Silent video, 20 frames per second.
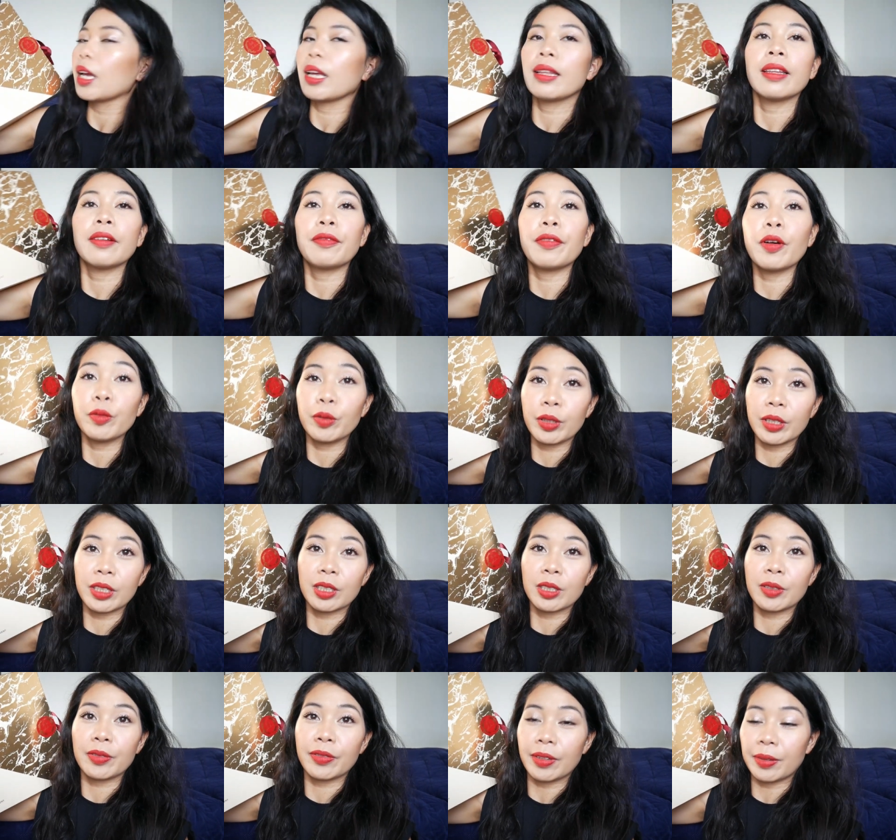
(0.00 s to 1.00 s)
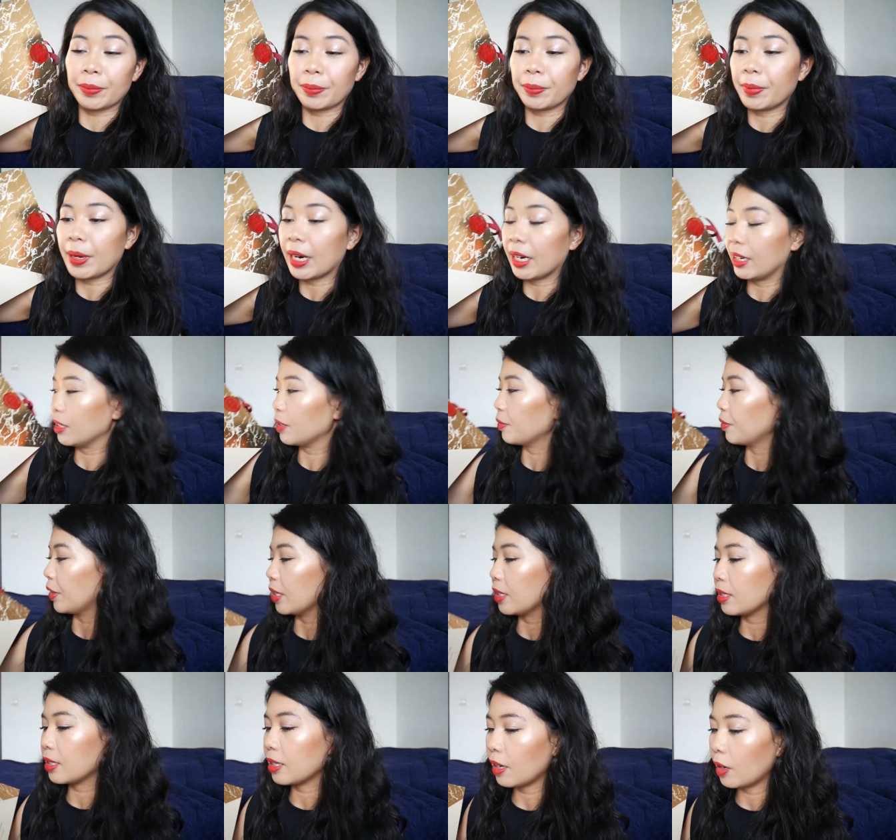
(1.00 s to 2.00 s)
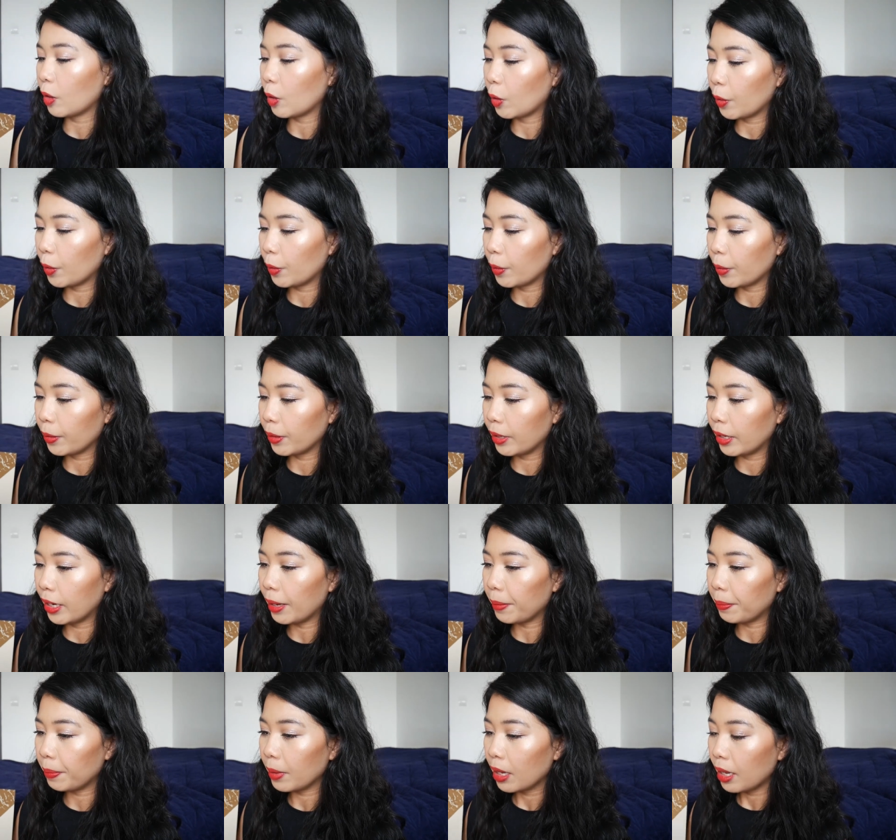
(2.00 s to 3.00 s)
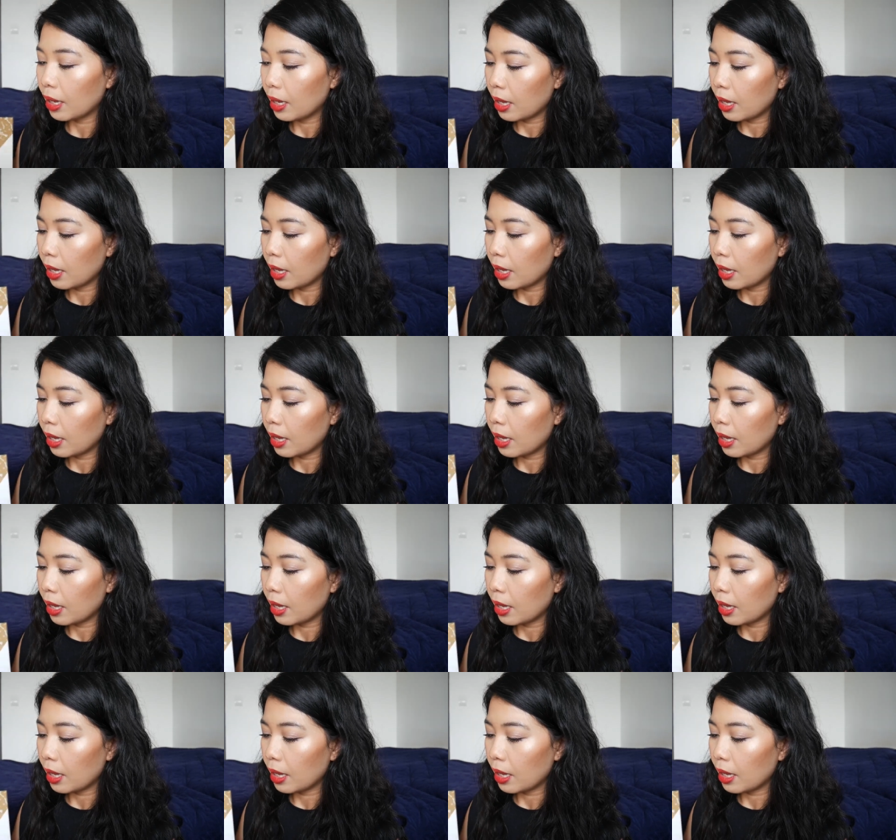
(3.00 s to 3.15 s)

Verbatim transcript: The founder is from Paris, France. So, yep.